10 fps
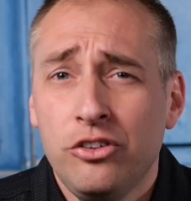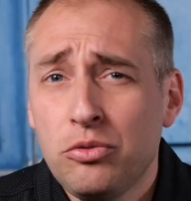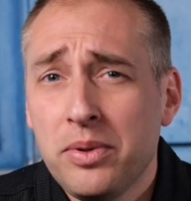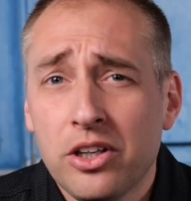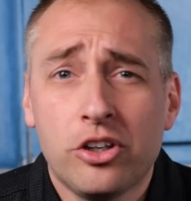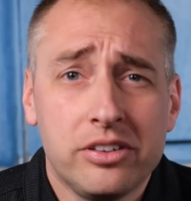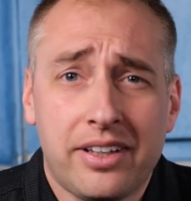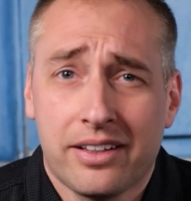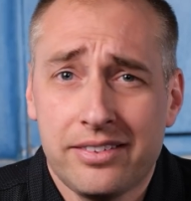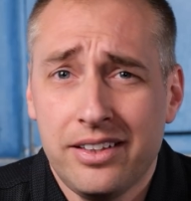You should be a good
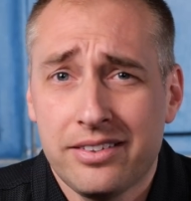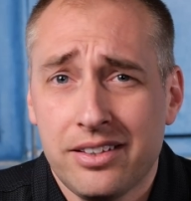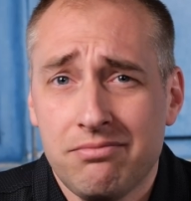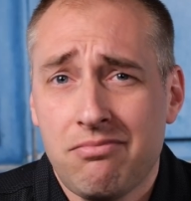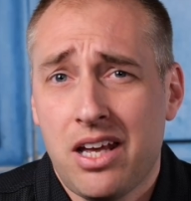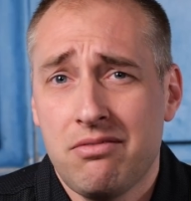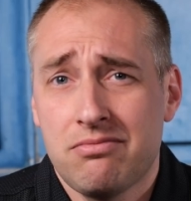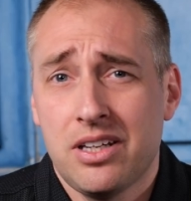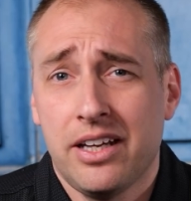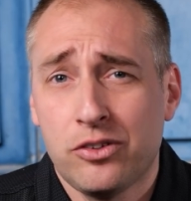tech citizen
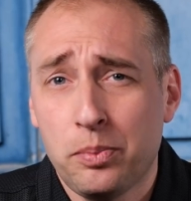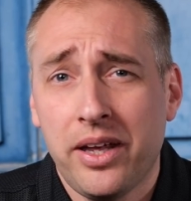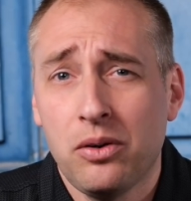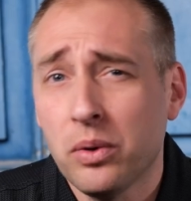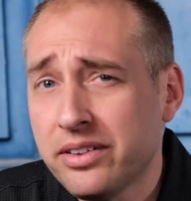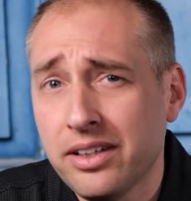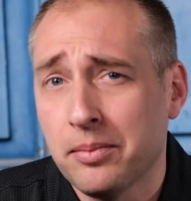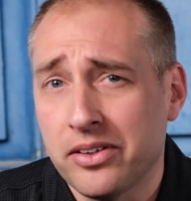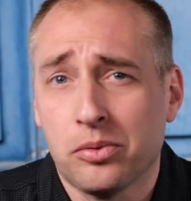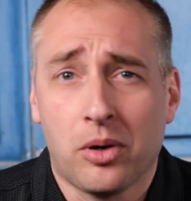and explain what
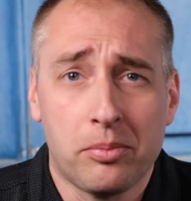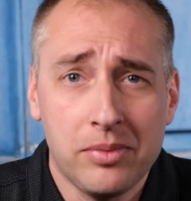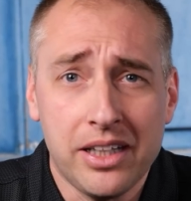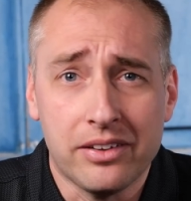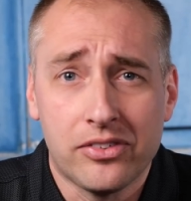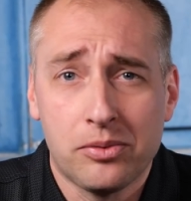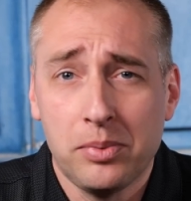DMSMR means,